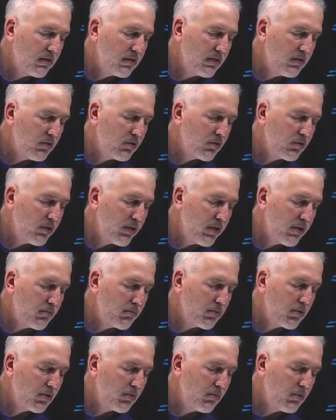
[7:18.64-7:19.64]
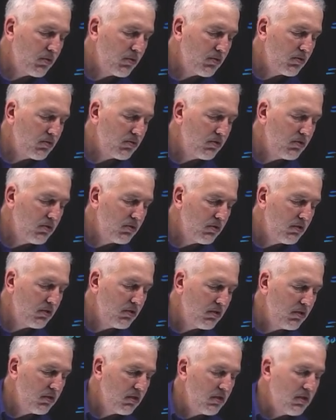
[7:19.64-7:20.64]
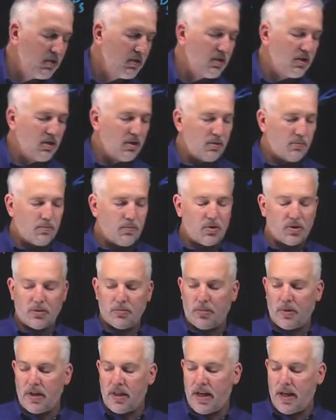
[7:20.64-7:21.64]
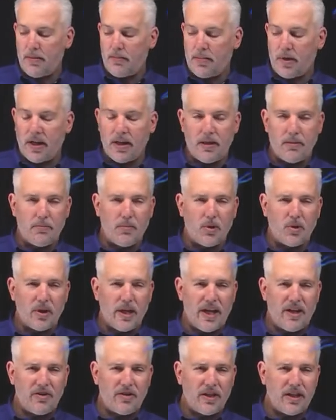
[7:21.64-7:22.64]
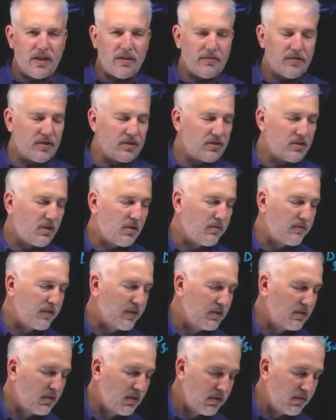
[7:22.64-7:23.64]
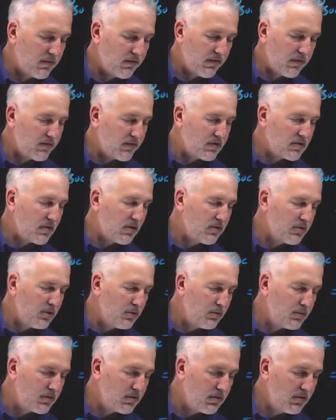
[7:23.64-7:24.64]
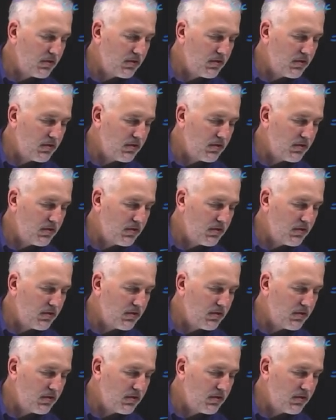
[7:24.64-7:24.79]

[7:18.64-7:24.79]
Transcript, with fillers: kilogram per mole. Multiply that by the molality of the solvent uh, of the solute,